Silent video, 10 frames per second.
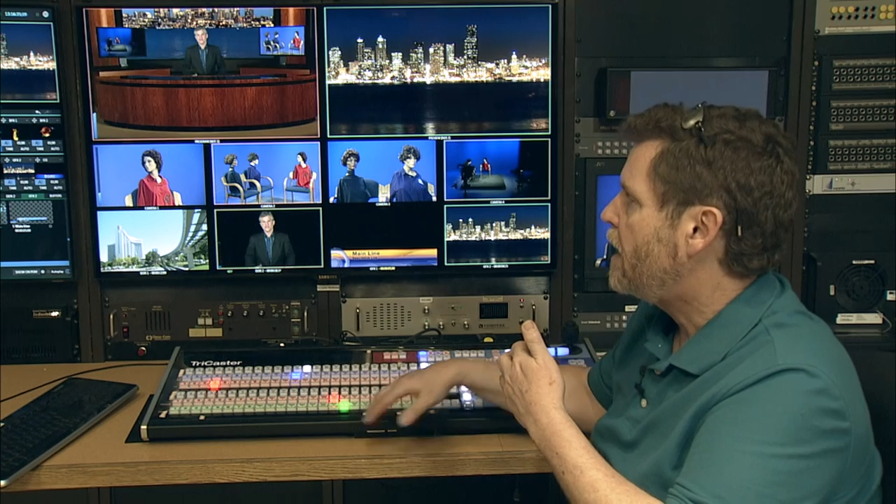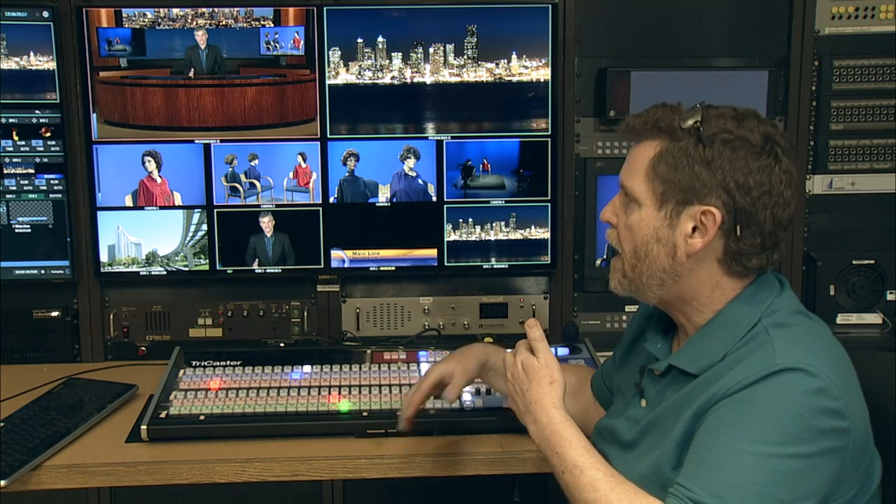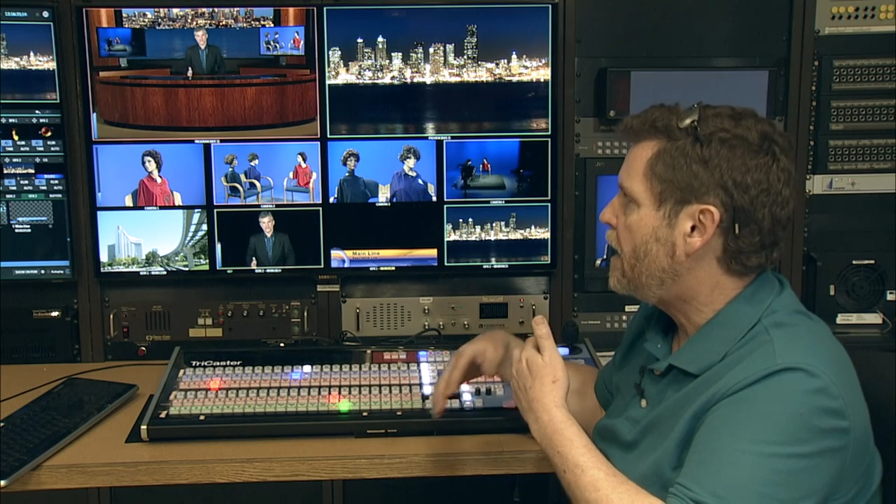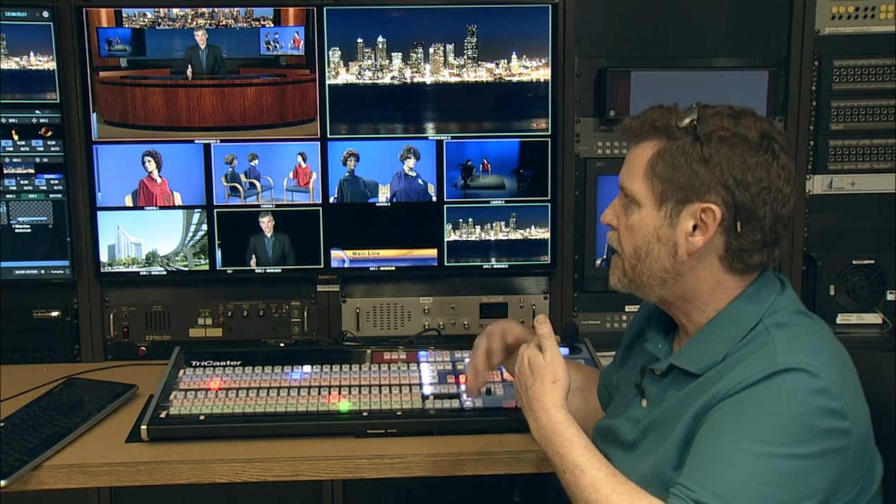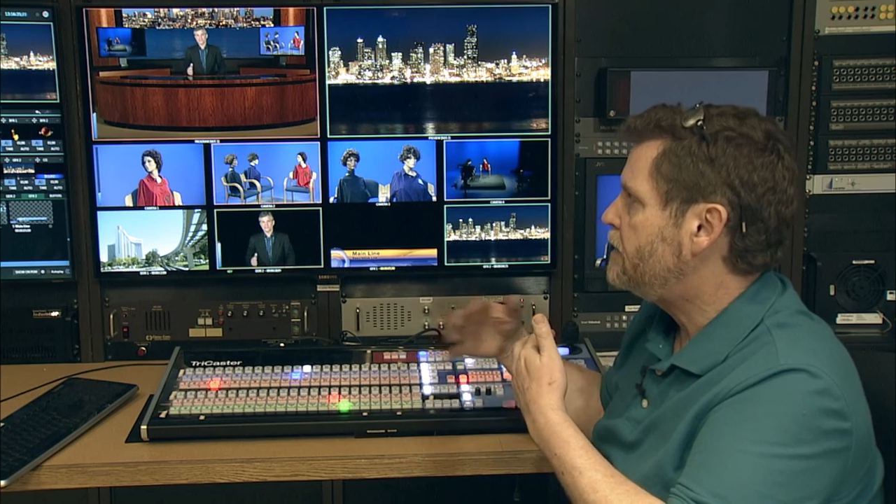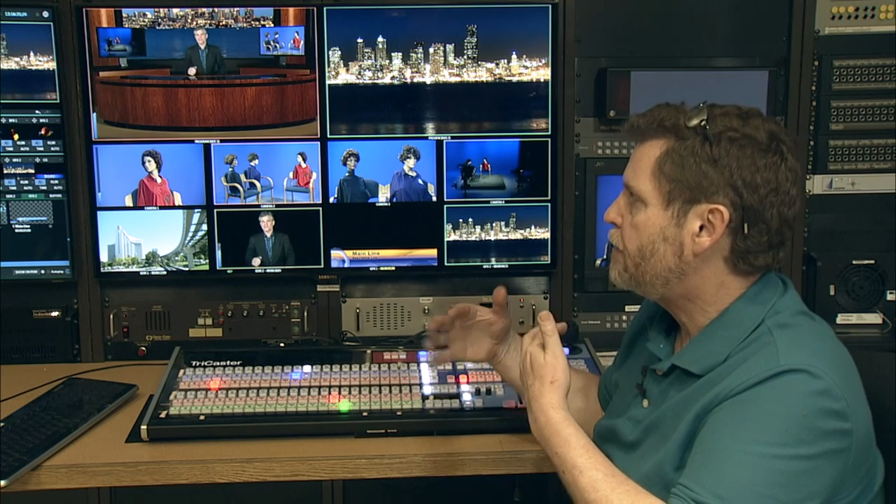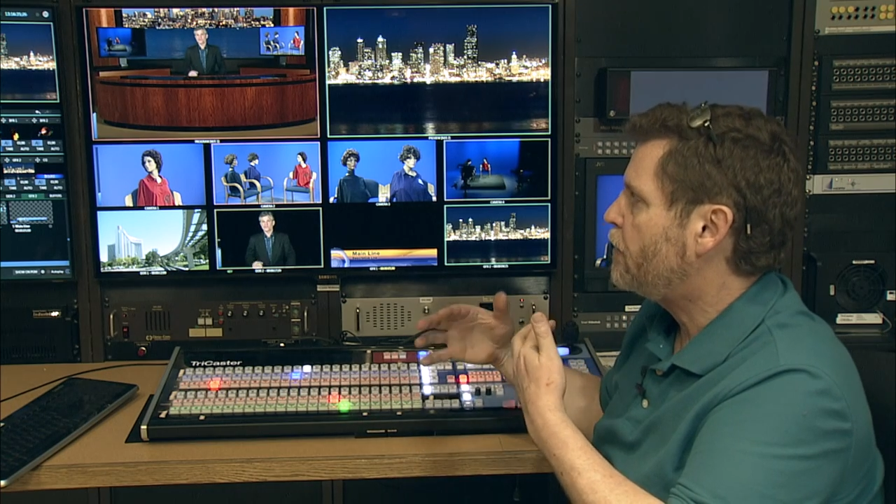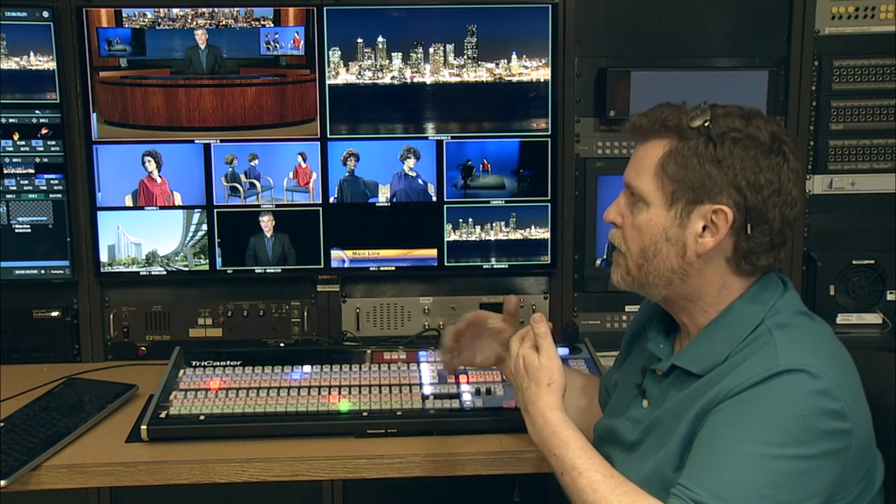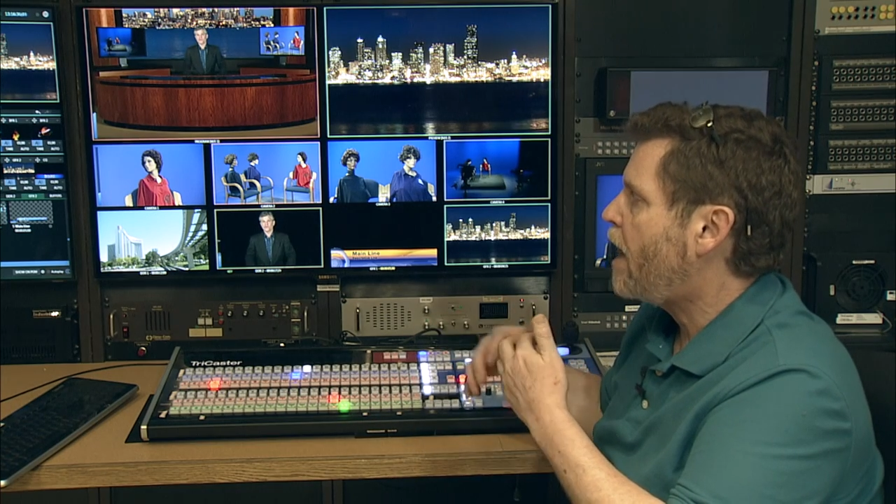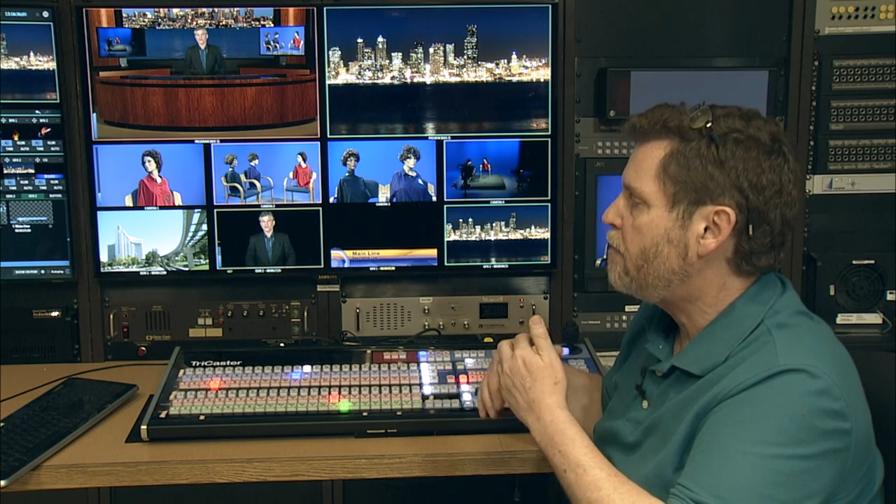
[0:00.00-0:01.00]
uh,
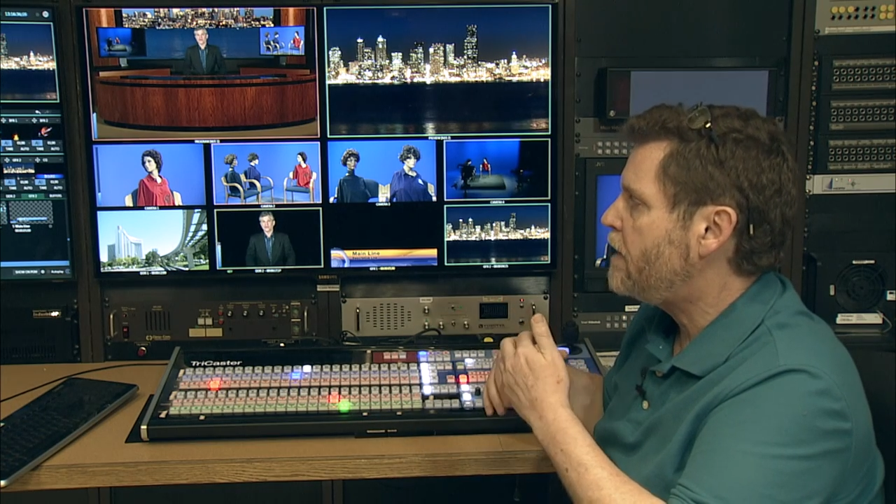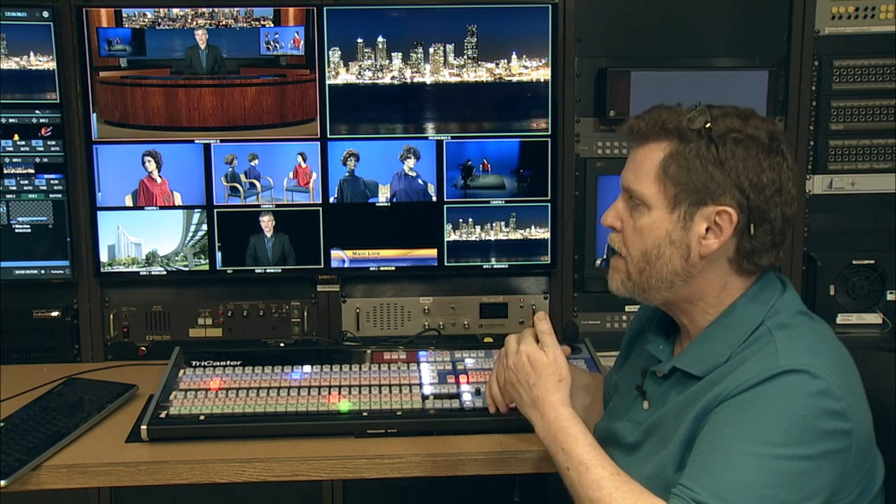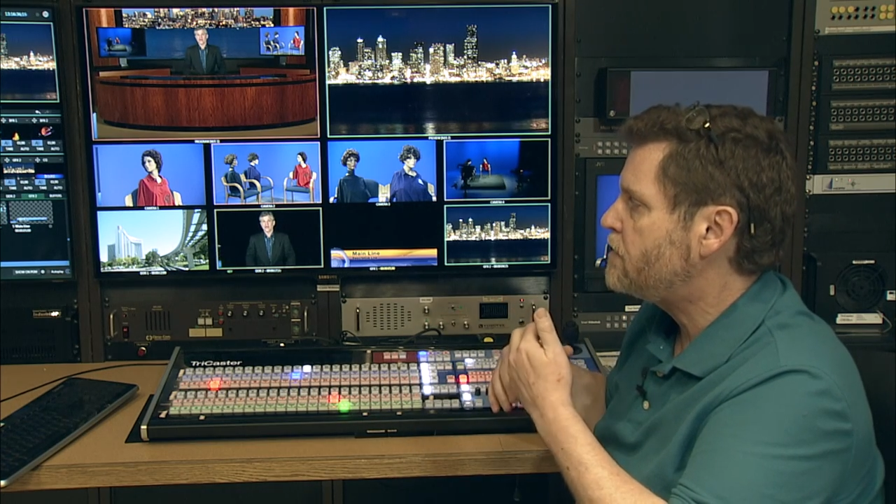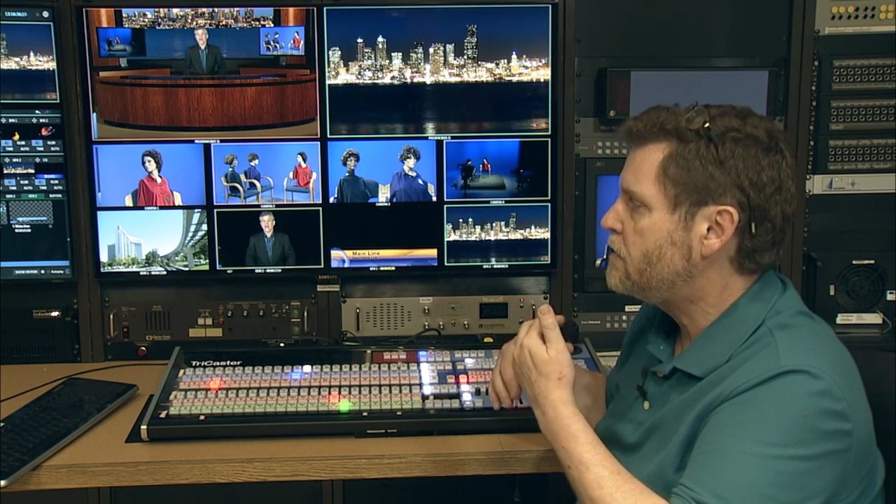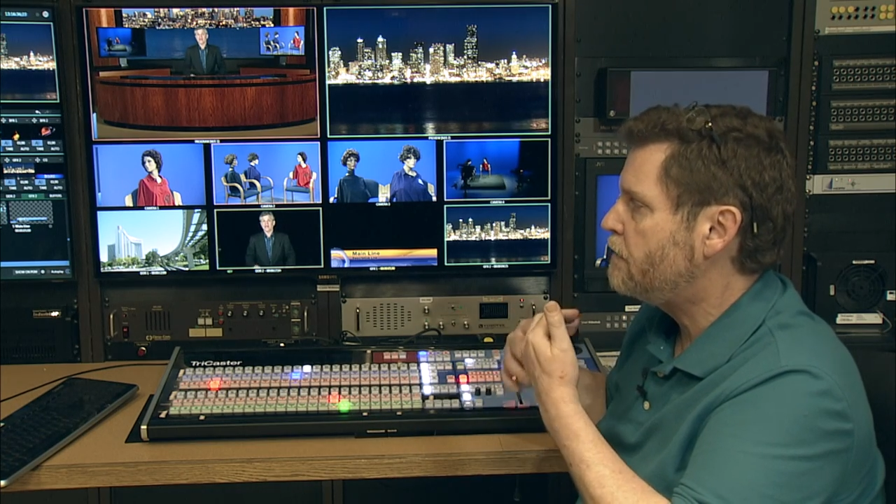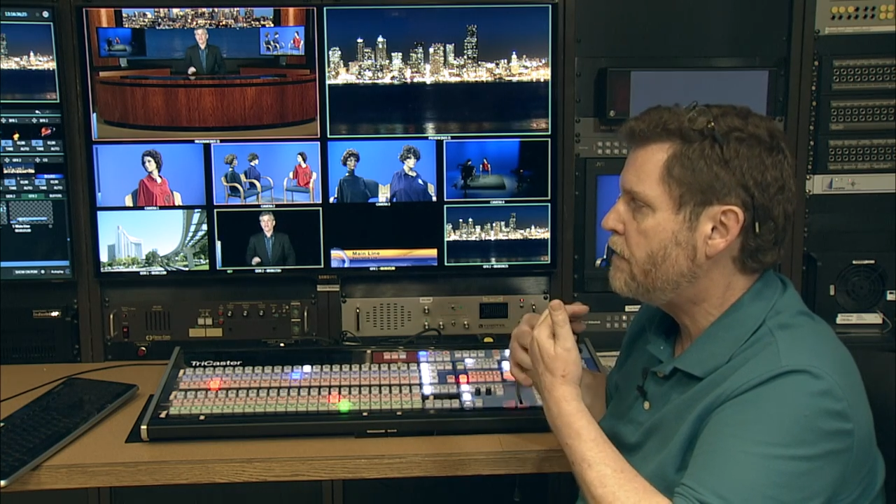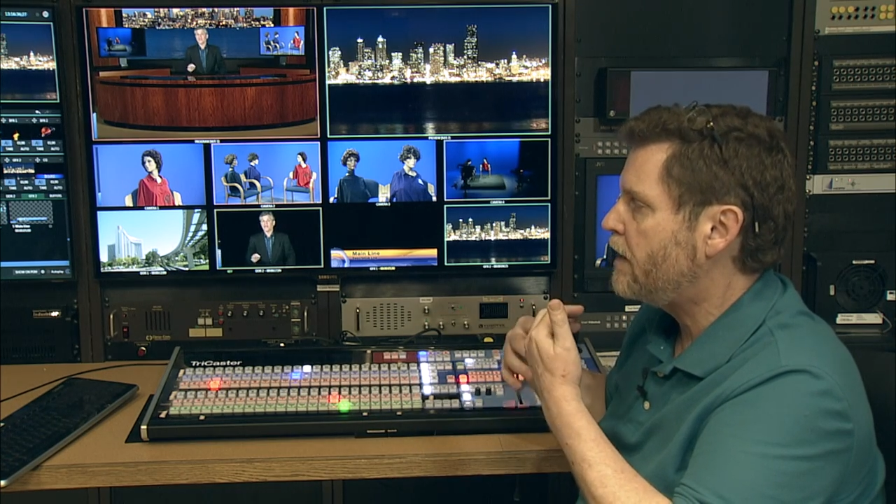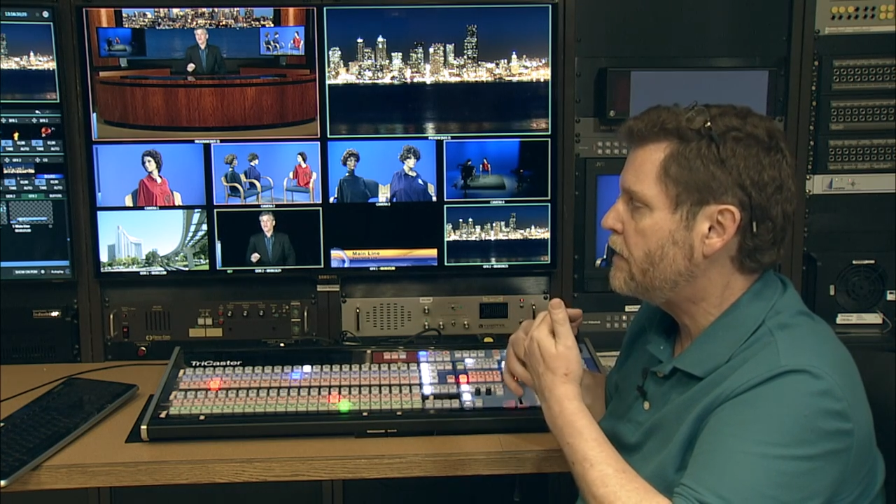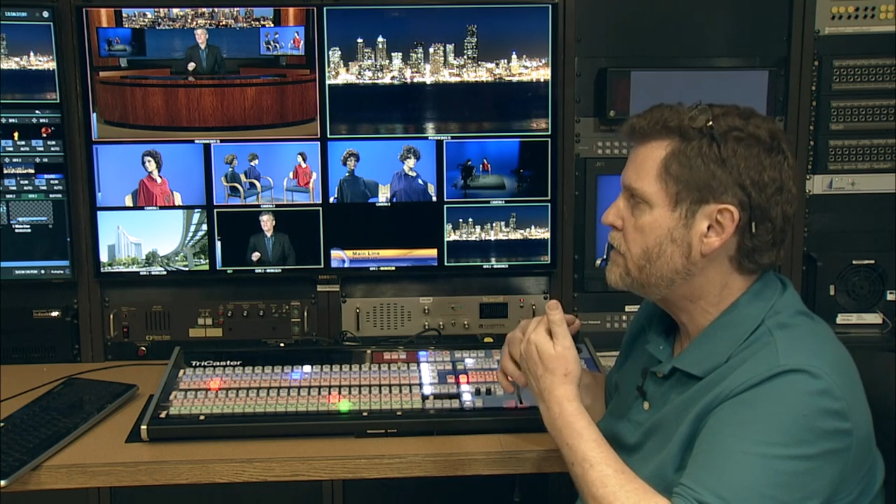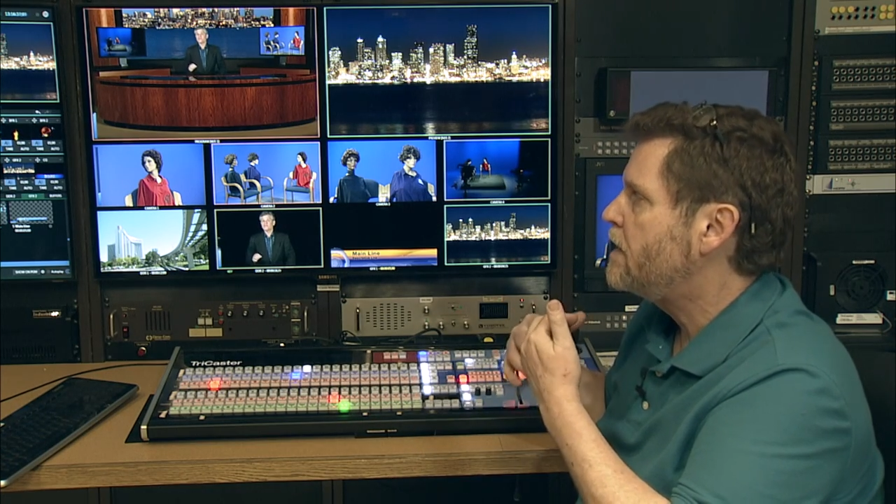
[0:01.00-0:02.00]
different combinations of
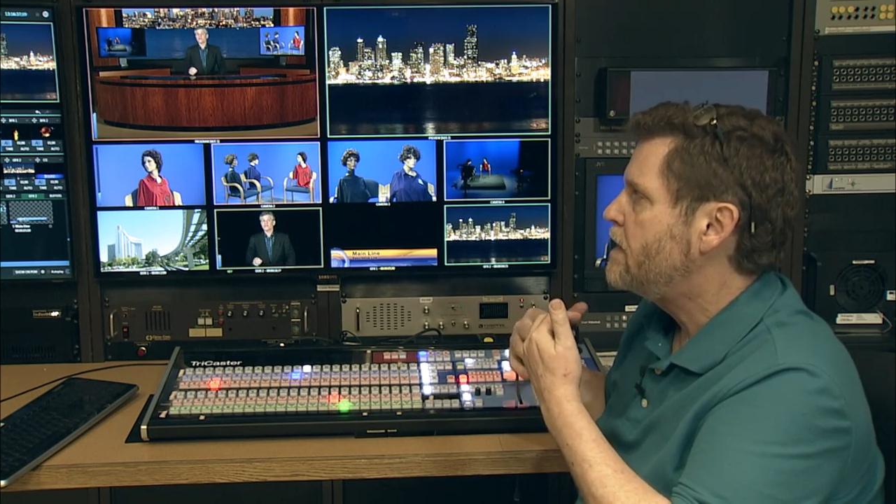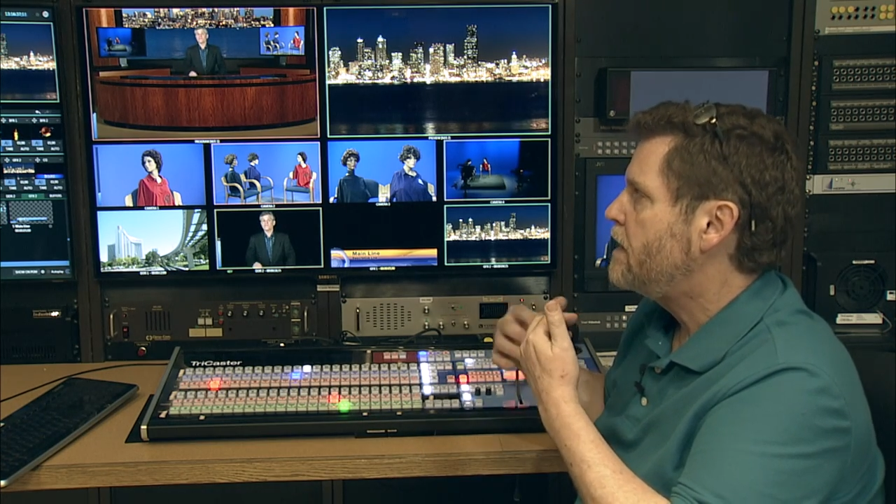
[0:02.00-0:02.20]
things.